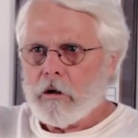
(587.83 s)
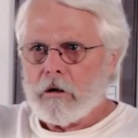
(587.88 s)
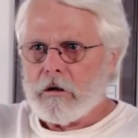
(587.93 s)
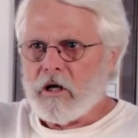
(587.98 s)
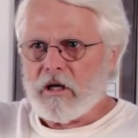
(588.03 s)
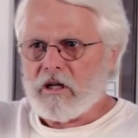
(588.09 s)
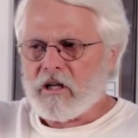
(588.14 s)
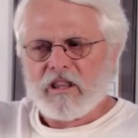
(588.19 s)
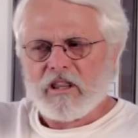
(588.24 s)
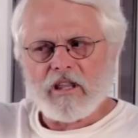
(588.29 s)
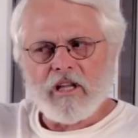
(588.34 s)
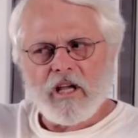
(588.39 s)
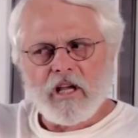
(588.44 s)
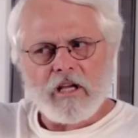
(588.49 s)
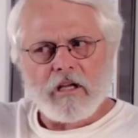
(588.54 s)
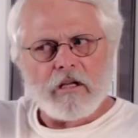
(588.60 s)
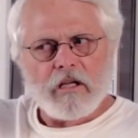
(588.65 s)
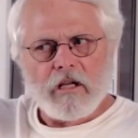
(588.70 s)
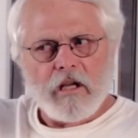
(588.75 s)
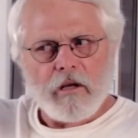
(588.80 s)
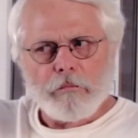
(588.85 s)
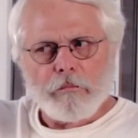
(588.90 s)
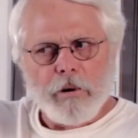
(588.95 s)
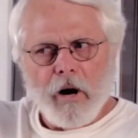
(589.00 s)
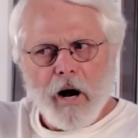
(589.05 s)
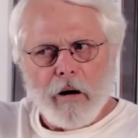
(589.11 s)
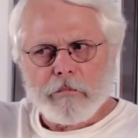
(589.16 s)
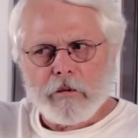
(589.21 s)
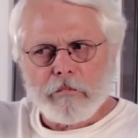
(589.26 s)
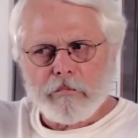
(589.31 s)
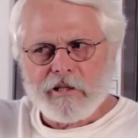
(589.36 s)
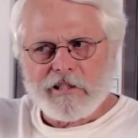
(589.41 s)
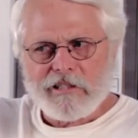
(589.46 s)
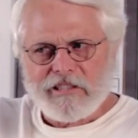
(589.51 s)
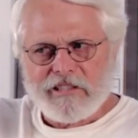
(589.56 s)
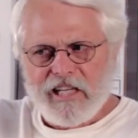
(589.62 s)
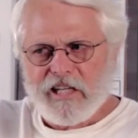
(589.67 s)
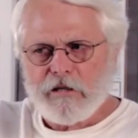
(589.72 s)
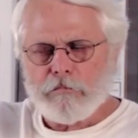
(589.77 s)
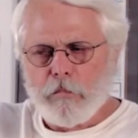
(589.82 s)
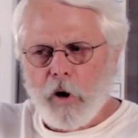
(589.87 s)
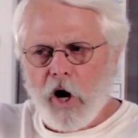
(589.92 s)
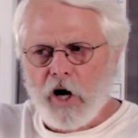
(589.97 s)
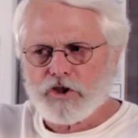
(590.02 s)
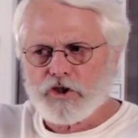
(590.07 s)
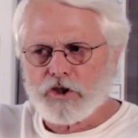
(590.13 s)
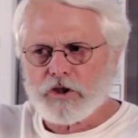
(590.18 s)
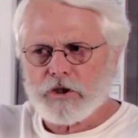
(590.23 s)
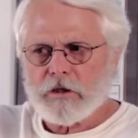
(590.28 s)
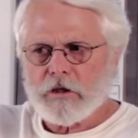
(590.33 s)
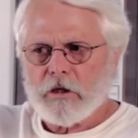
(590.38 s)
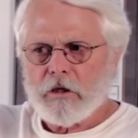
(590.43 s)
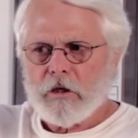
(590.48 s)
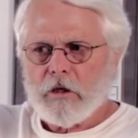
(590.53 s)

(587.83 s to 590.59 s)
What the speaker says: Didn't think it probably did much.